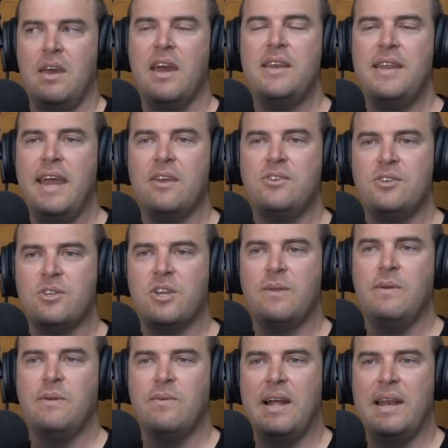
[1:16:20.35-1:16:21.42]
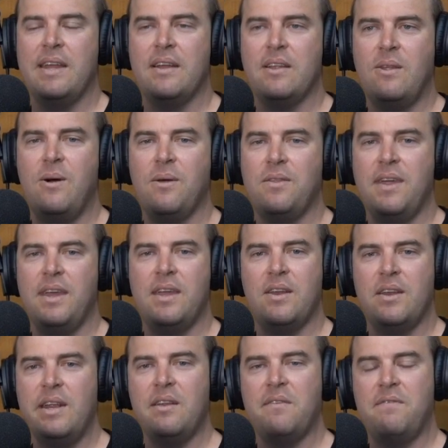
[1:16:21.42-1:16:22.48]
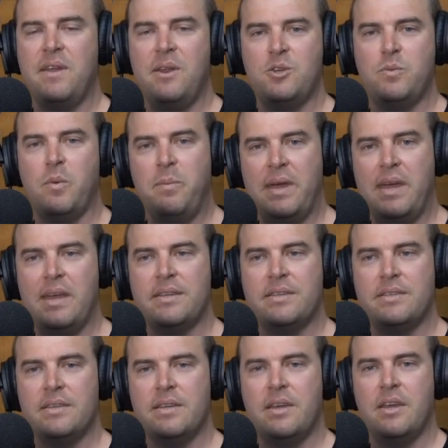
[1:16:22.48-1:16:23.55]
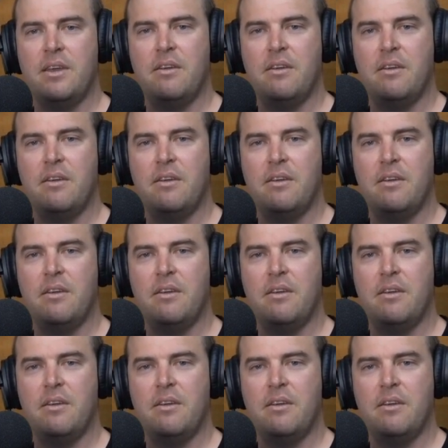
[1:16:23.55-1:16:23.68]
and now she's going to be running along thinking, I need to finish my piss.